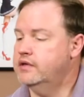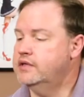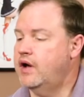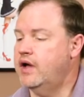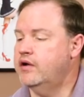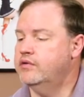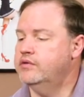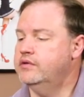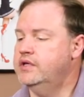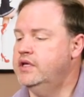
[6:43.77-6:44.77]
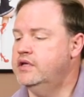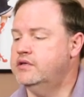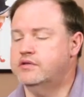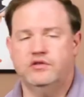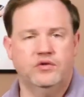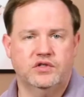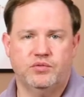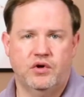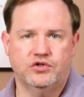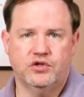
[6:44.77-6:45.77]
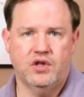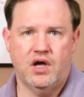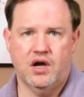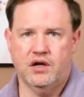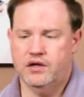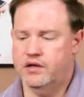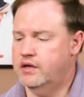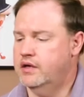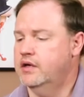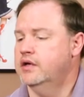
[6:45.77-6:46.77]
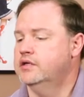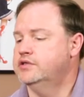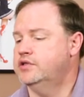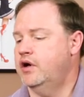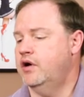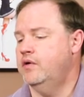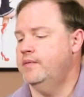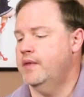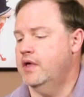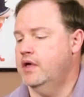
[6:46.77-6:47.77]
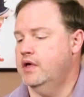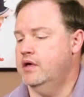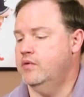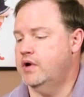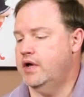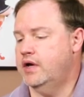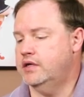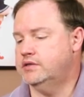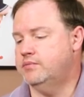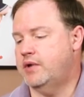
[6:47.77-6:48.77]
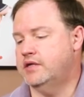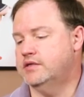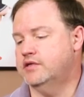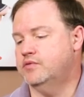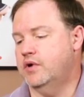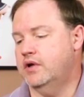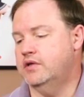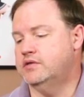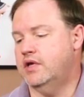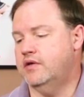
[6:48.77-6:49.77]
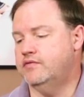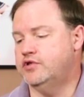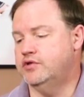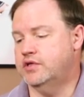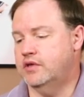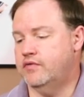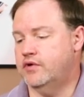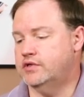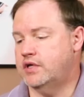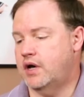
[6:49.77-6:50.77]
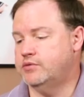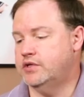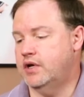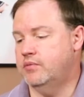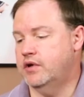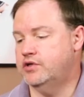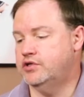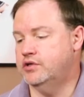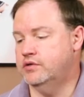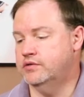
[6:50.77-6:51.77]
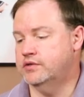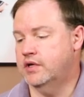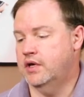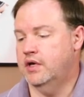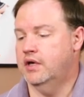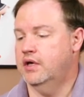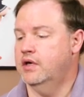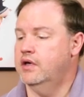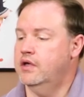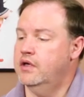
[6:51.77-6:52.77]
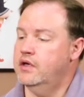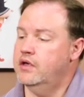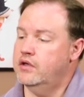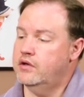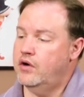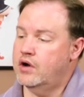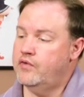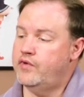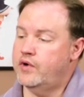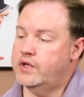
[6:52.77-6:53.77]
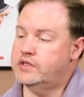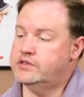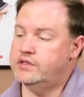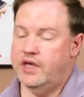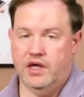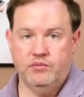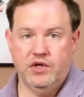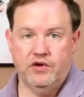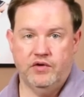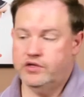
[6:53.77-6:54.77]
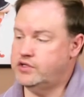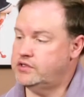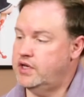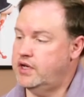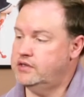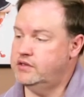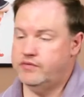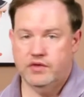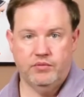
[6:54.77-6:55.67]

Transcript: Now I don't need it to do exposure lock, so when I customize this one, instead of choosing the first option, I'm going to choose autofocus and metering, just like I did for the